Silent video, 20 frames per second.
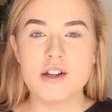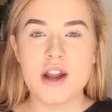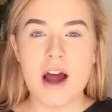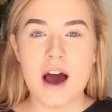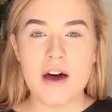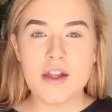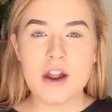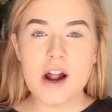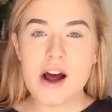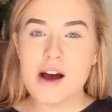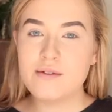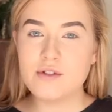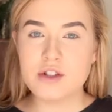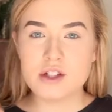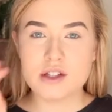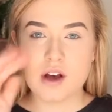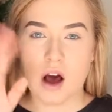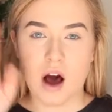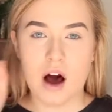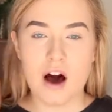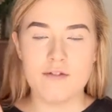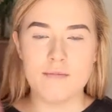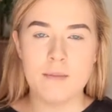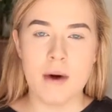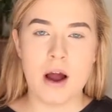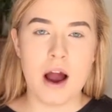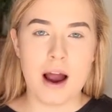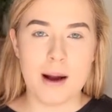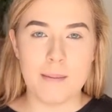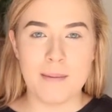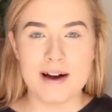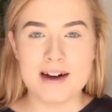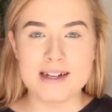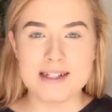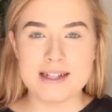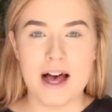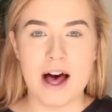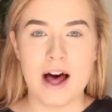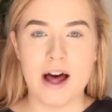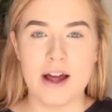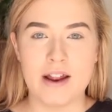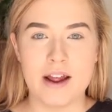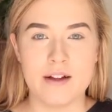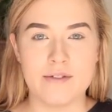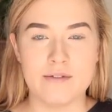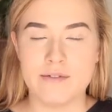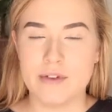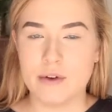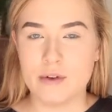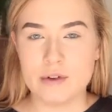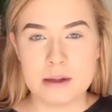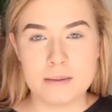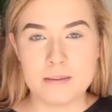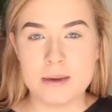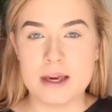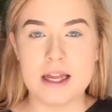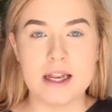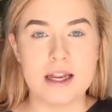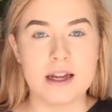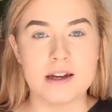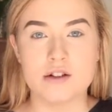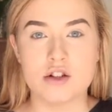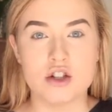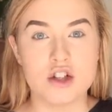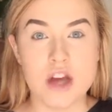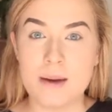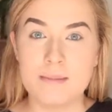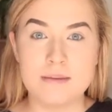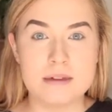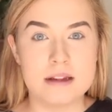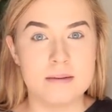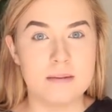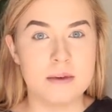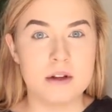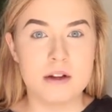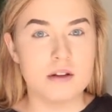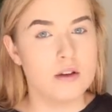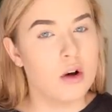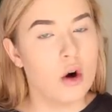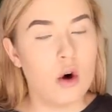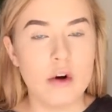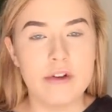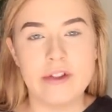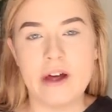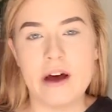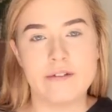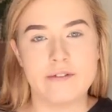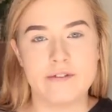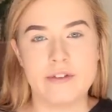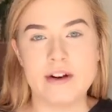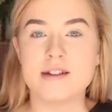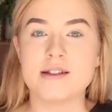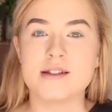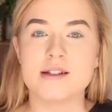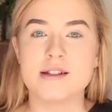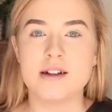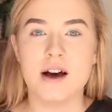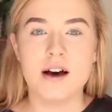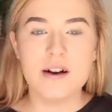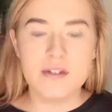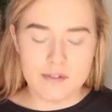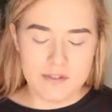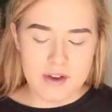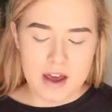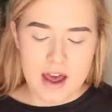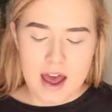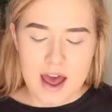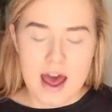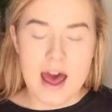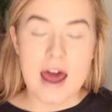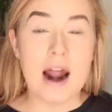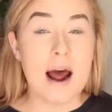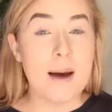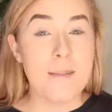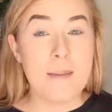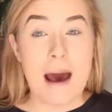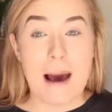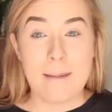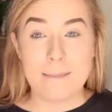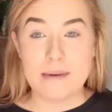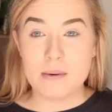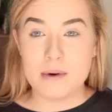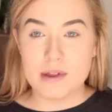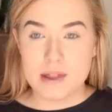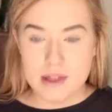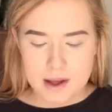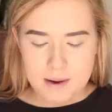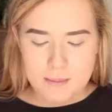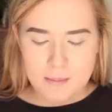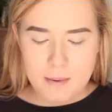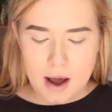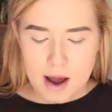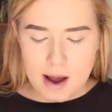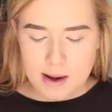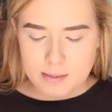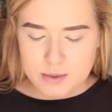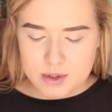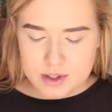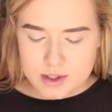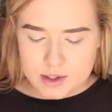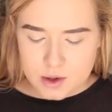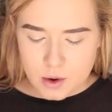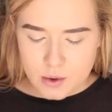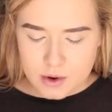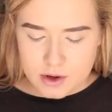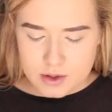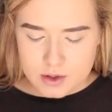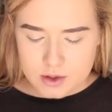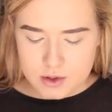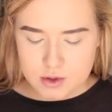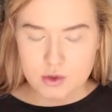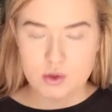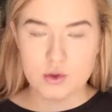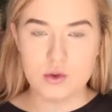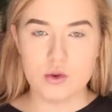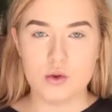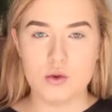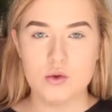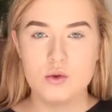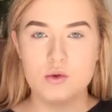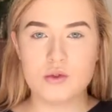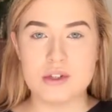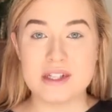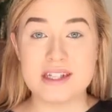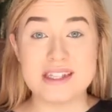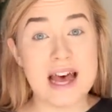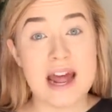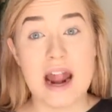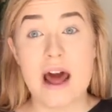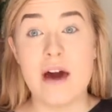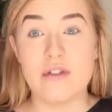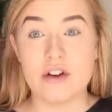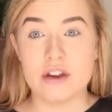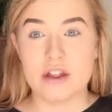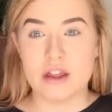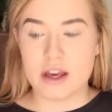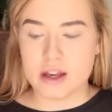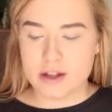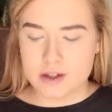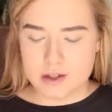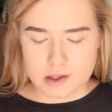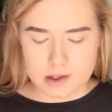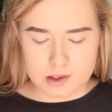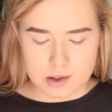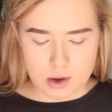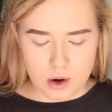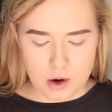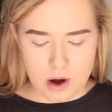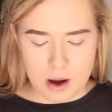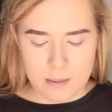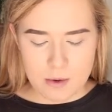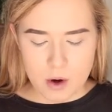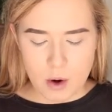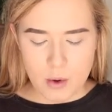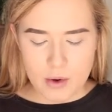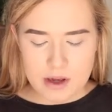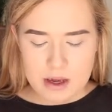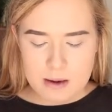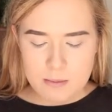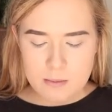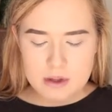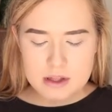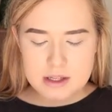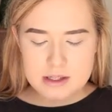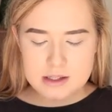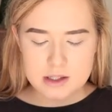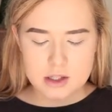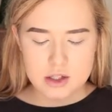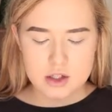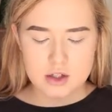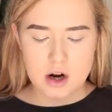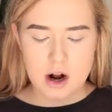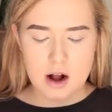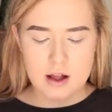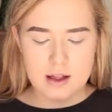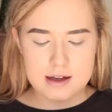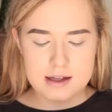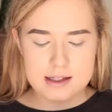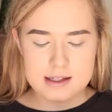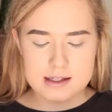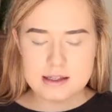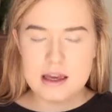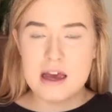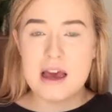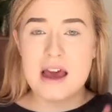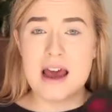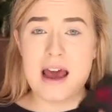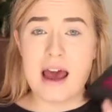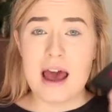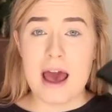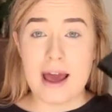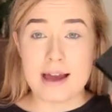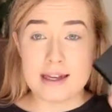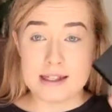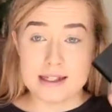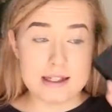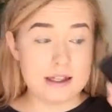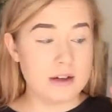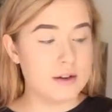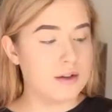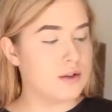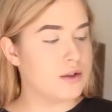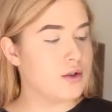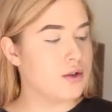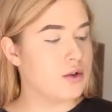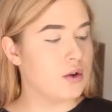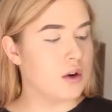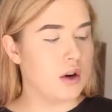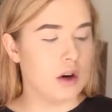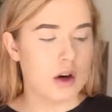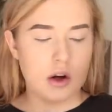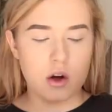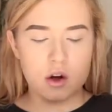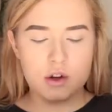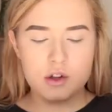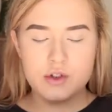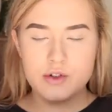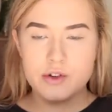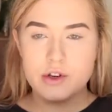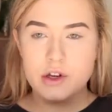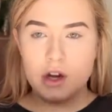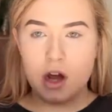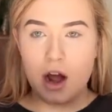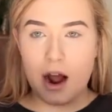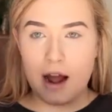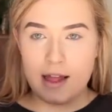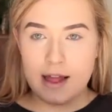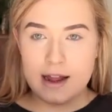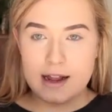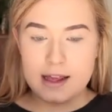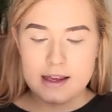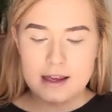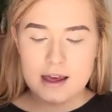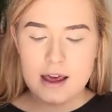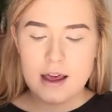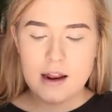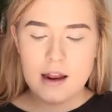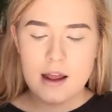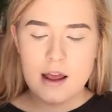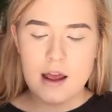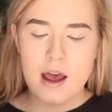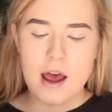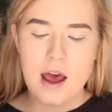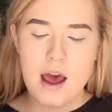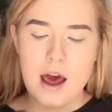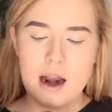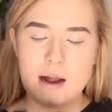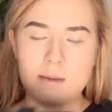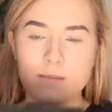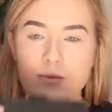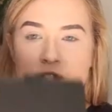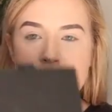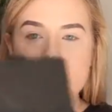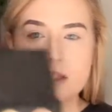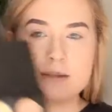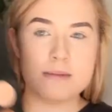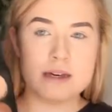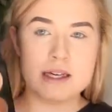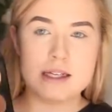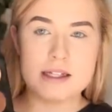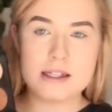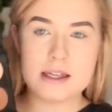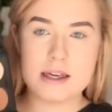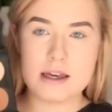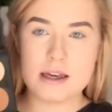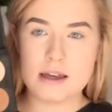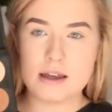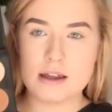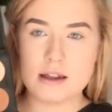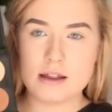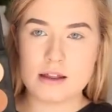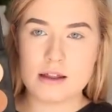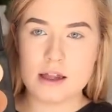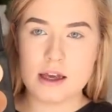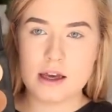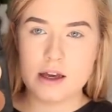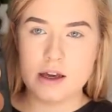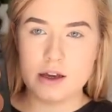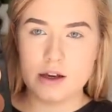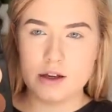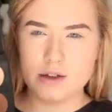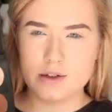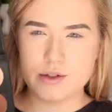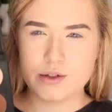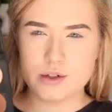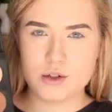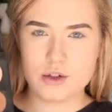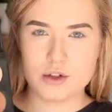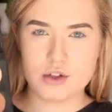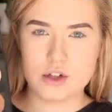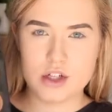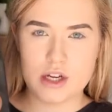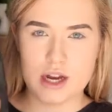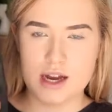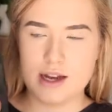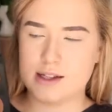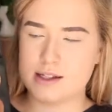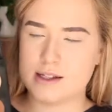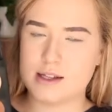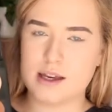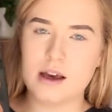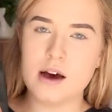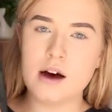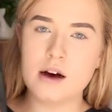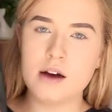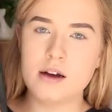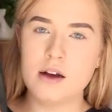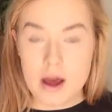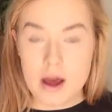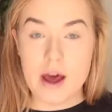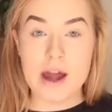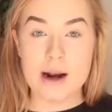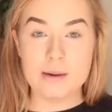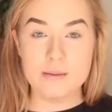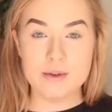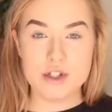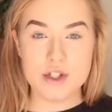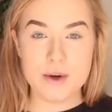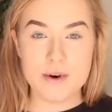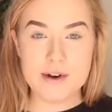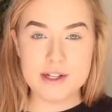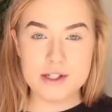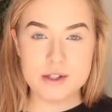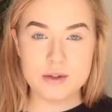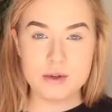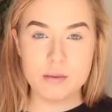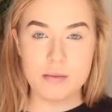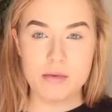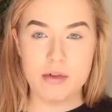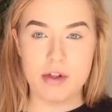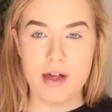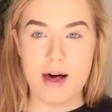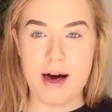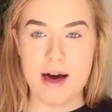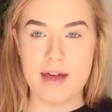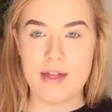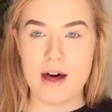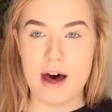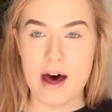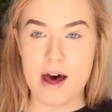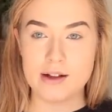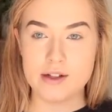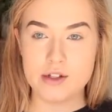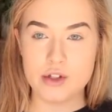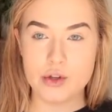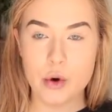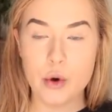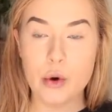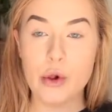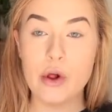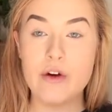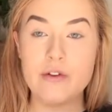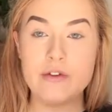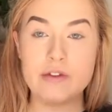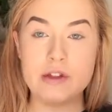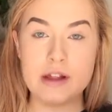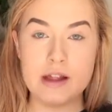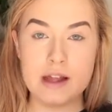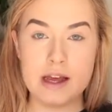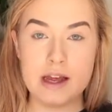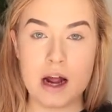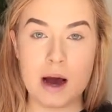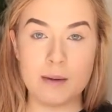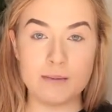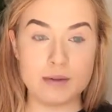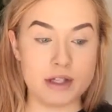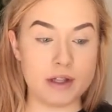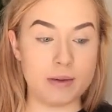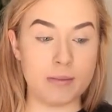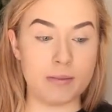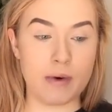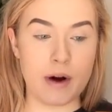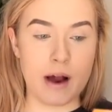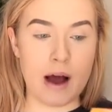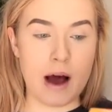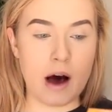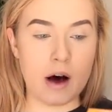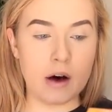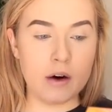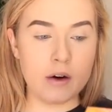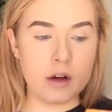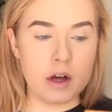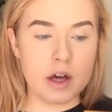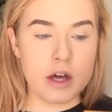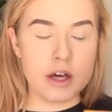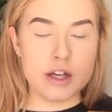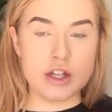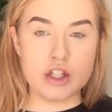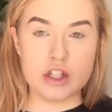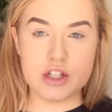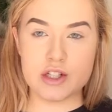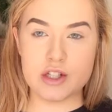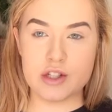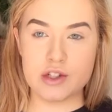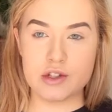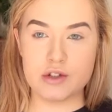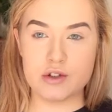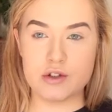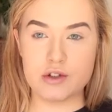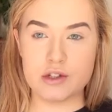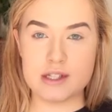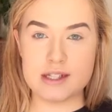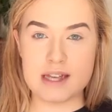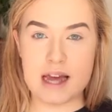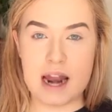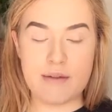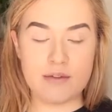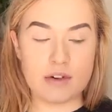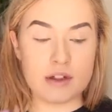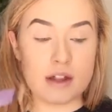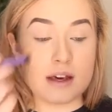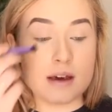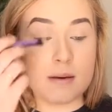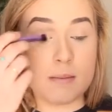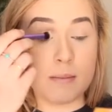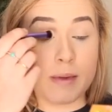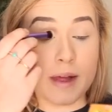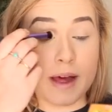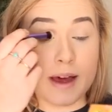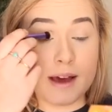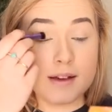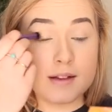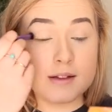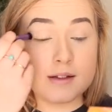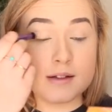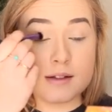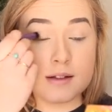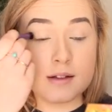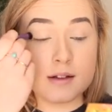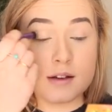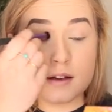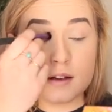now that I've just carved my eyebrows out and filled them in and shaped them and all that fun stuff, and I'm happy with them, I'm just going to set everything. So I'm going in with this Australis AC on Tour contouring and highlighting kit, and I'm just mixing these two shades here, and I'm just going to apply that all over the lid up to the brow just to set everything in place.